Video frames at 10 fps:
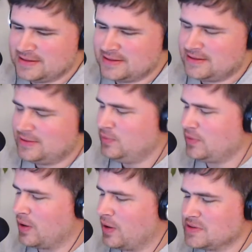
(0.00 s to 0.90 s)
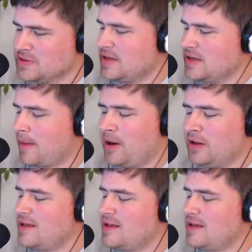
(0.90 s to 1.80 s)
Who knows?
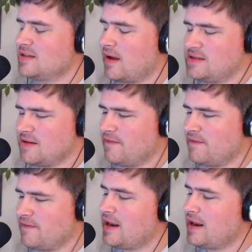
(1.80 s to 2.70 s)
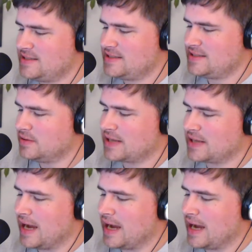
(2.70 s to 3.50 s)
Apparently he's a fan of the Steelers, Scott.